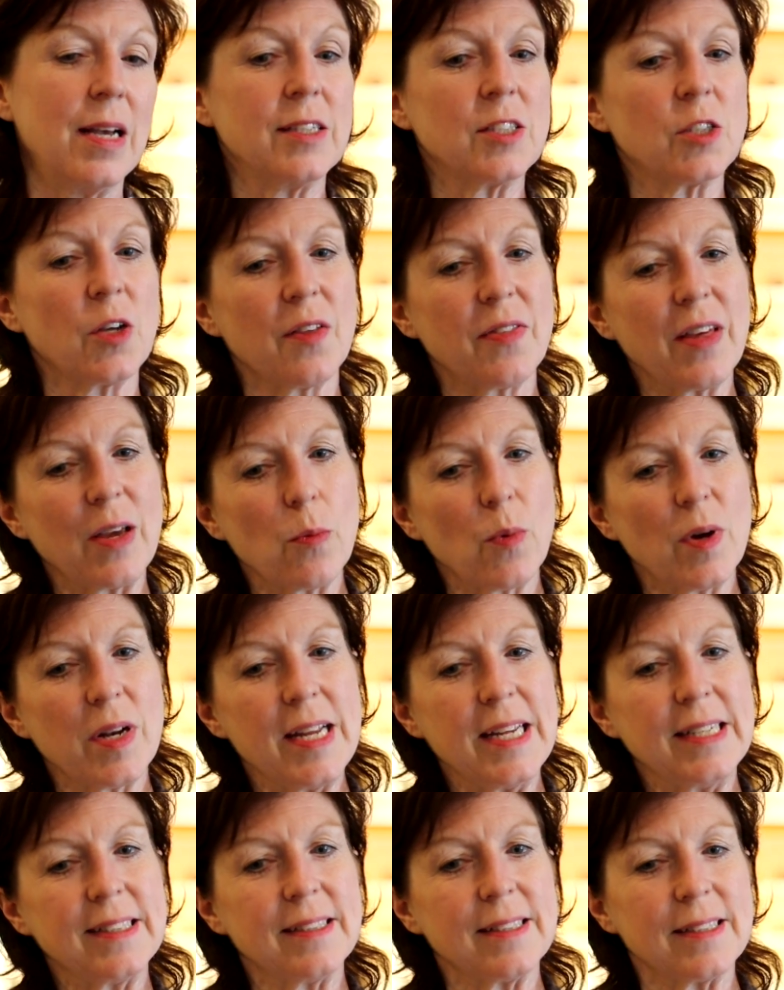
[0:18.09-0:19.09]
So I think one
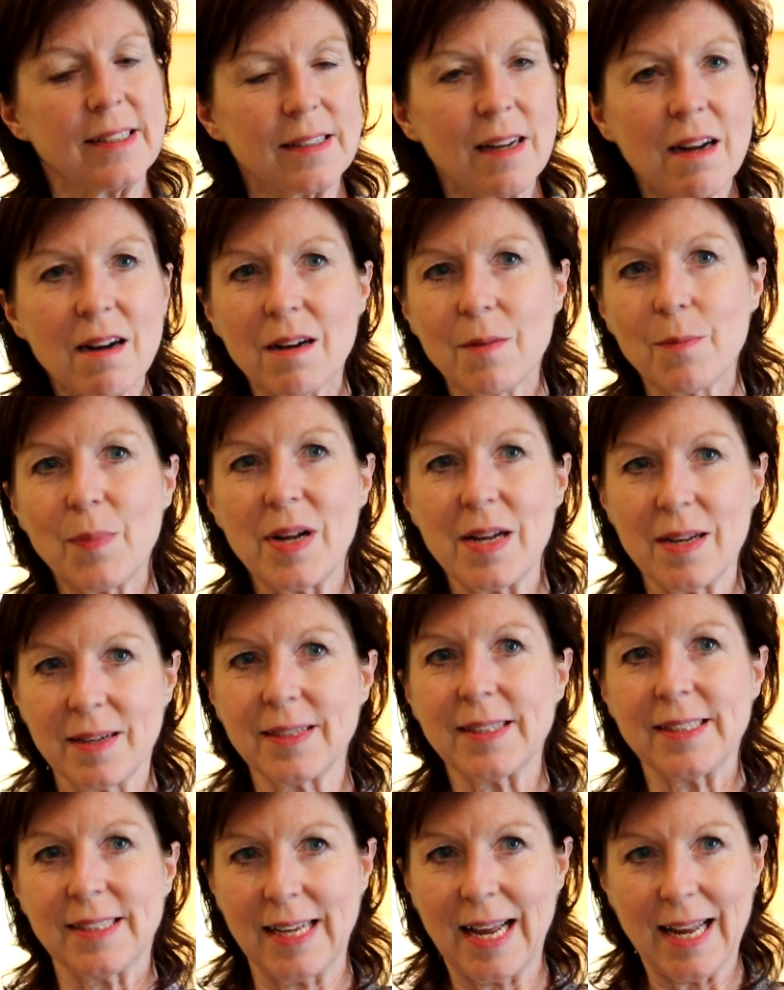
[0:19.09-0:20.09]
needs to start by
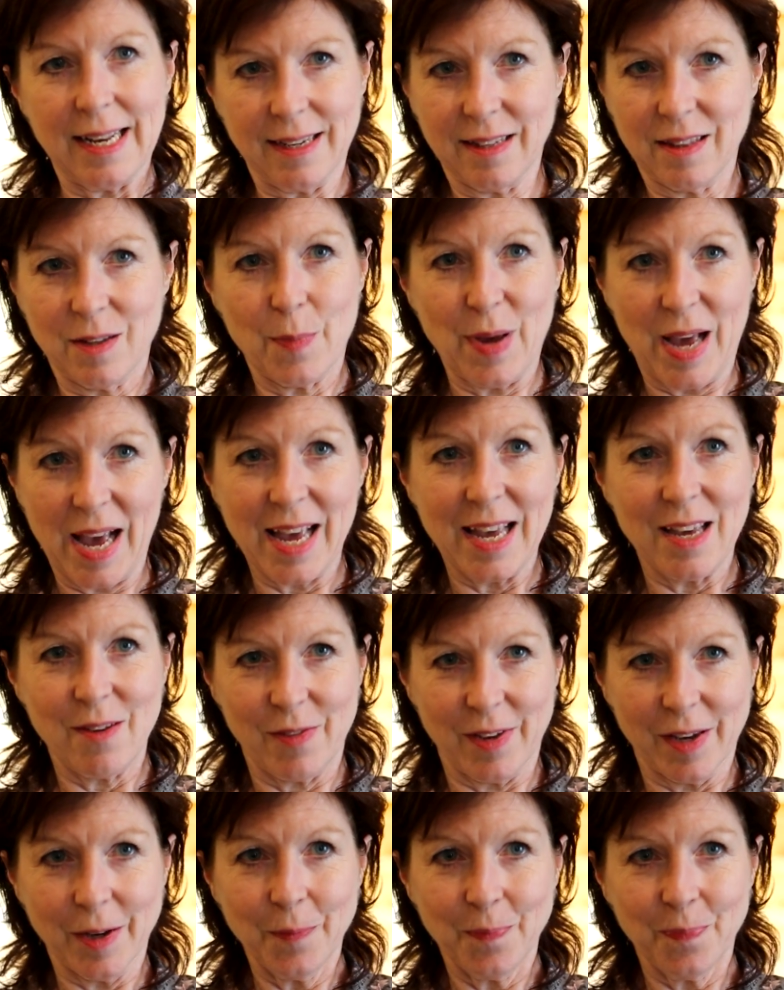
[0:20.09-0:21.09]
understanding the
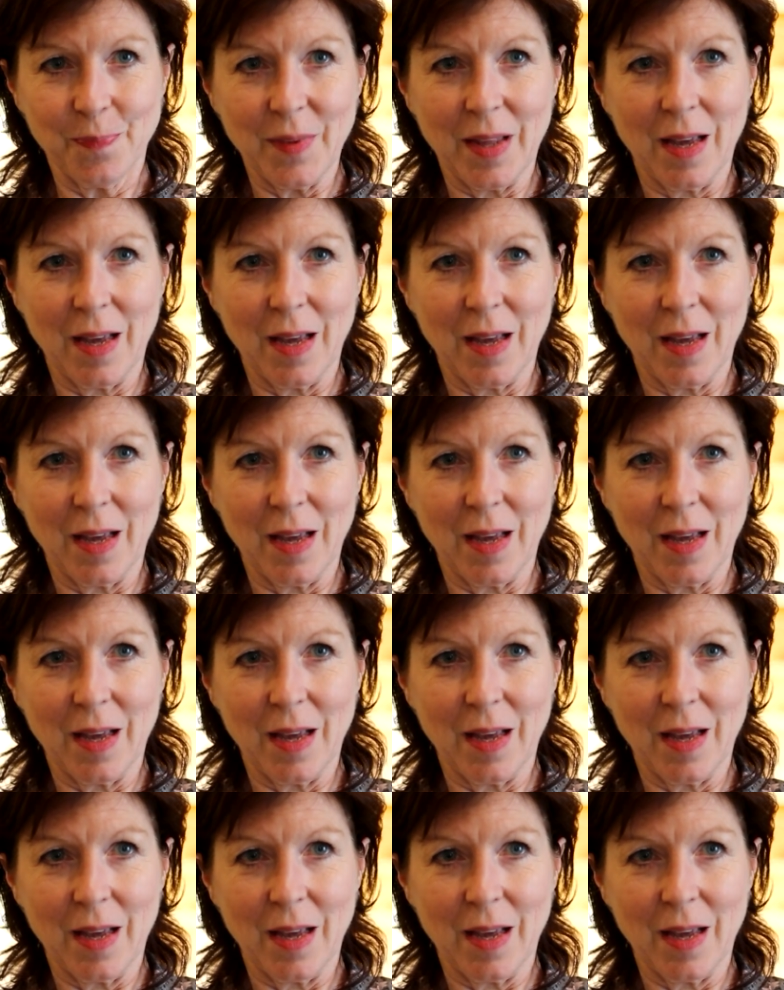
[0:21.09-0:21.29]
behaviour,